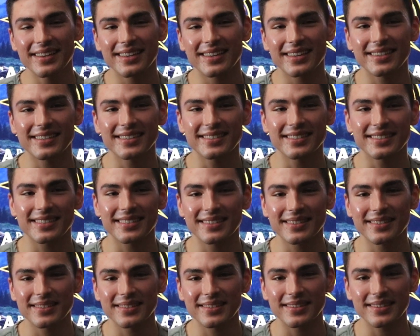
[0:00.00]

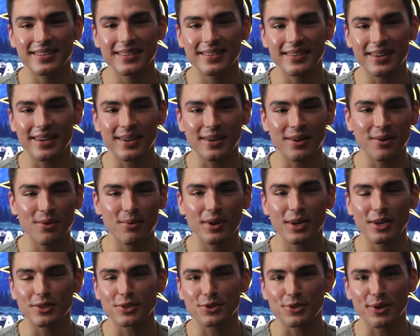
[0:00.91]
Because I know
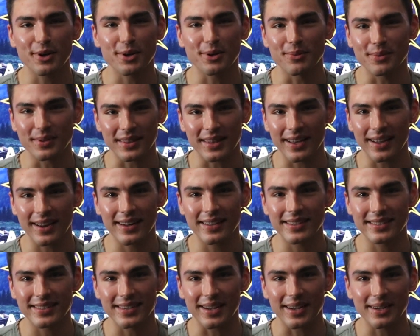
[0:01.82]
we all struggle with that
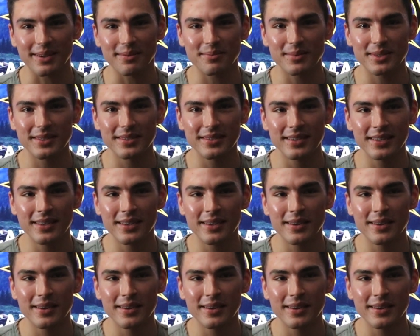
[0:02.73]
at times.